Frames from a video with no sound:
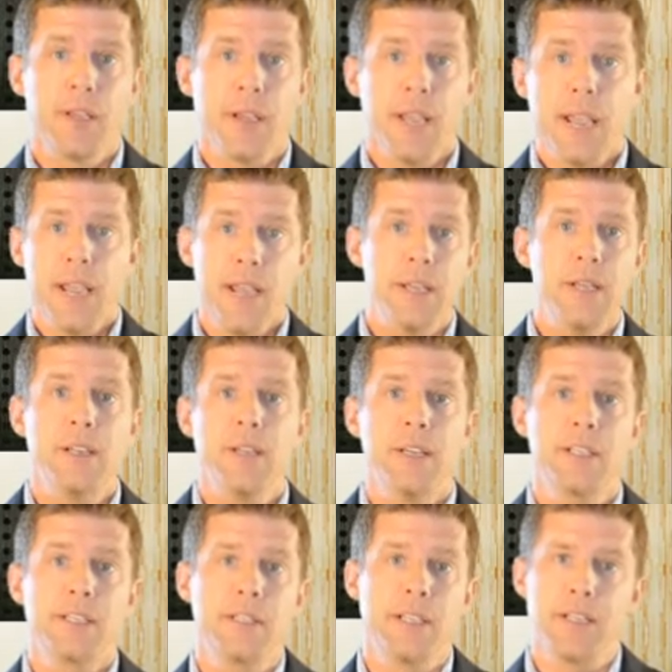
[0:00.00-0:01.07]
and
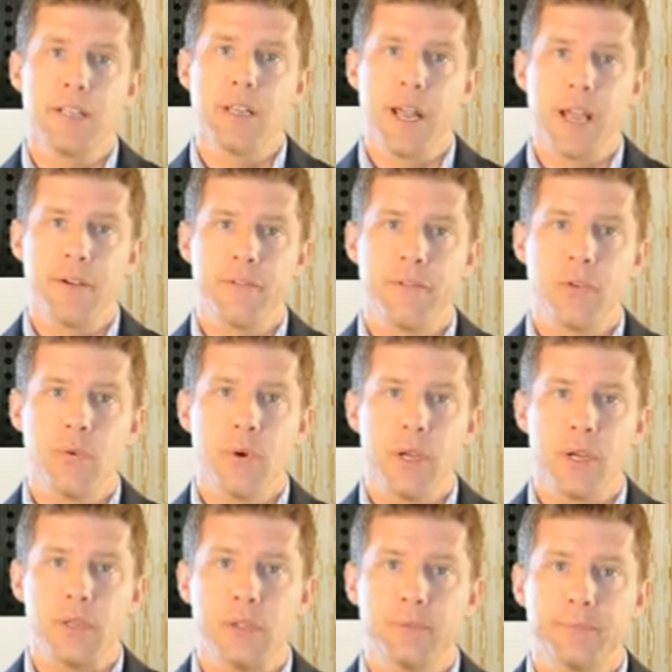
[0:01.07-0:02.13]
extend the life of the
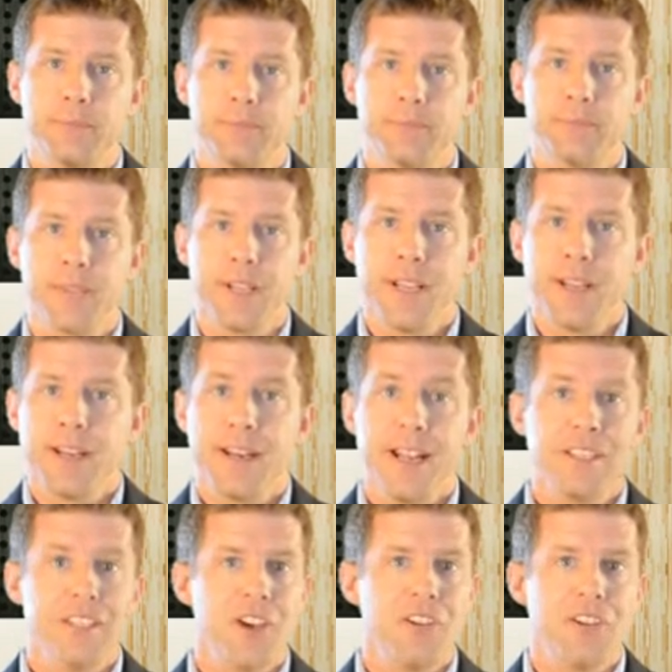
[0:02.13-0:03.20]
well. And
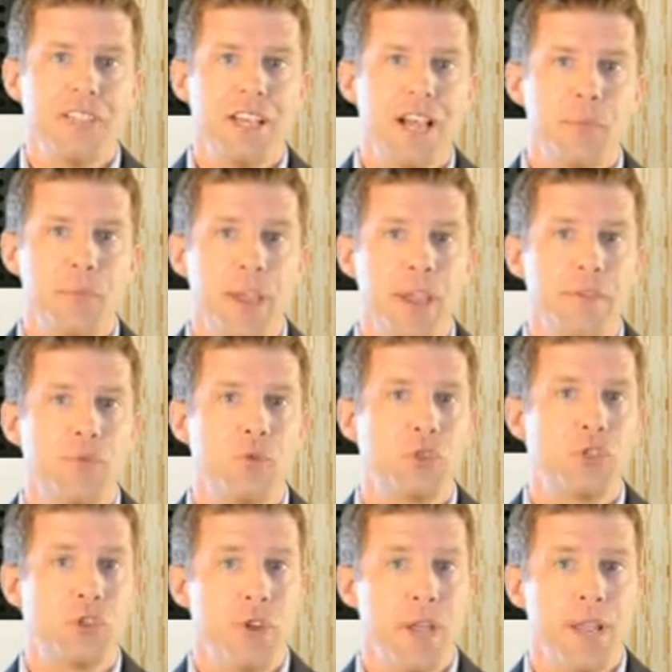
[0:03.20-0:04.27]
that's all the time we have
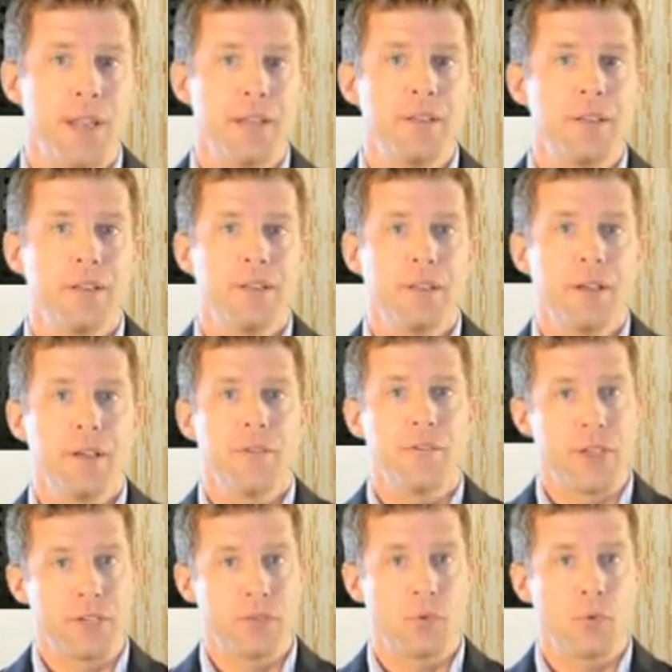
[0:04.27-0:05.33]
for today.
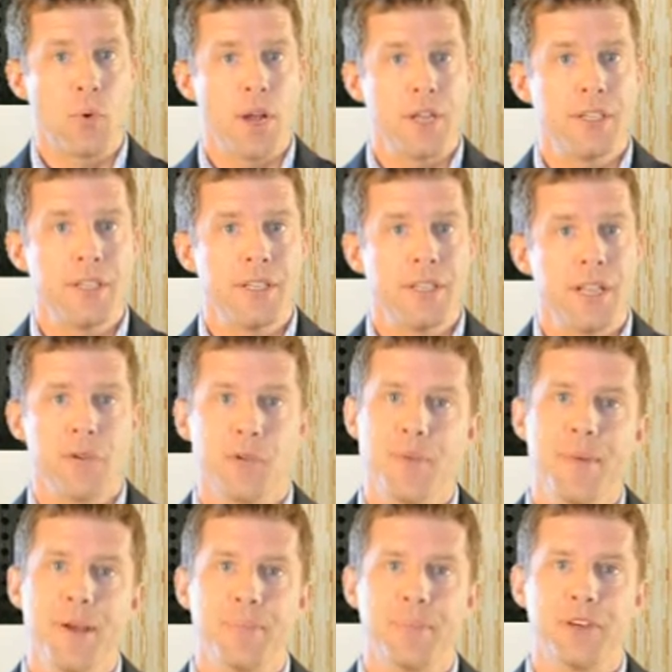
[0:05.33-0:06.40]
Thanks for watching, and
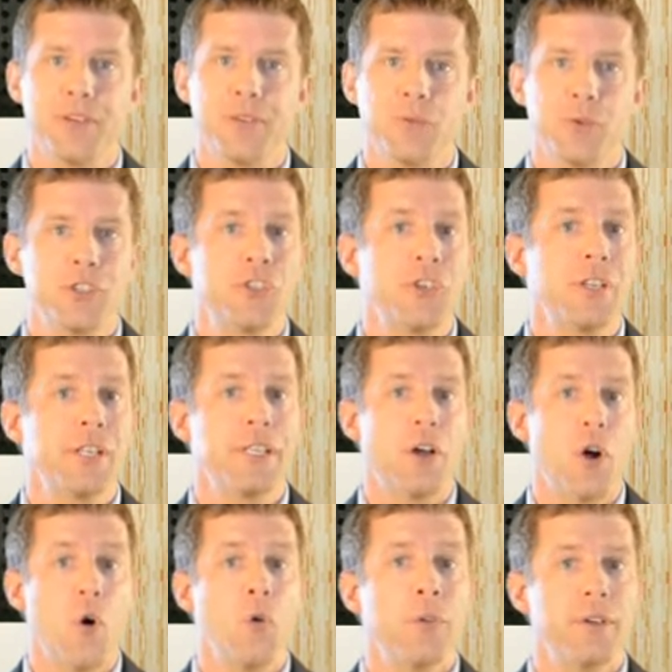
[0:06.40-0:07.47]
remember, we're
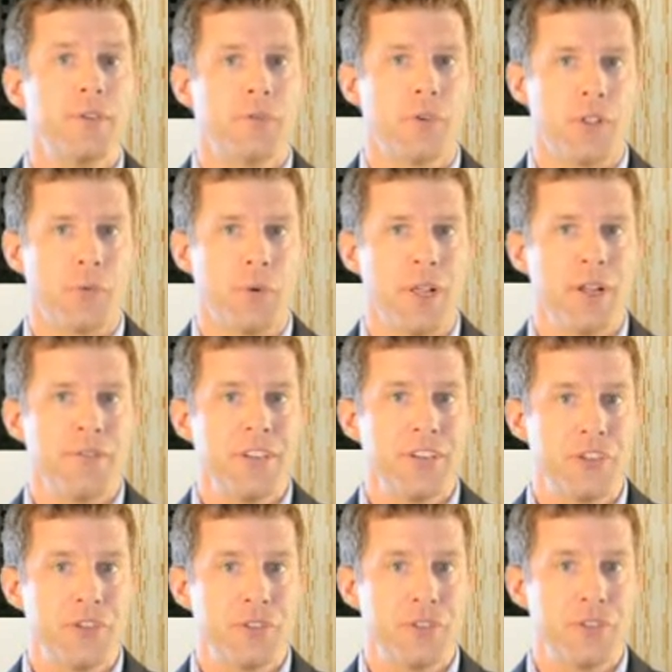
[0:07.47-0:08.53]
drilling only for the relevant
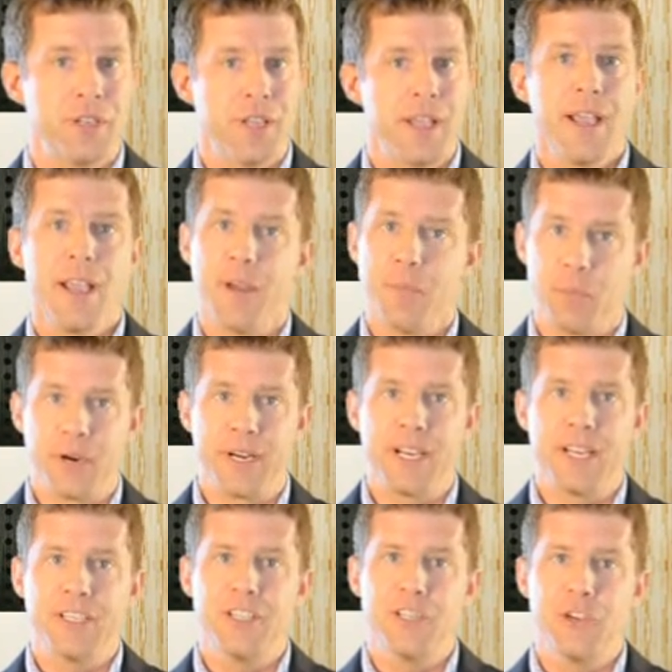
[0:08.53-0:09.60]
news and bringing
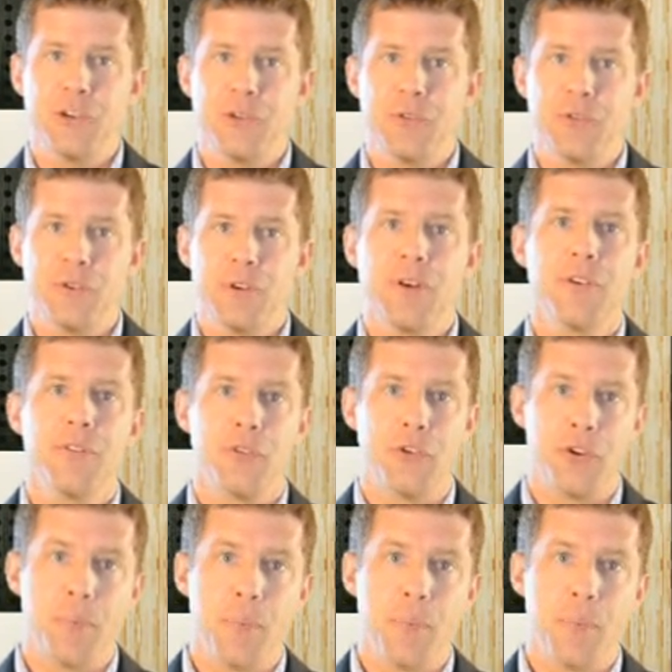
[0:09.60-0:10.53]
it to you through the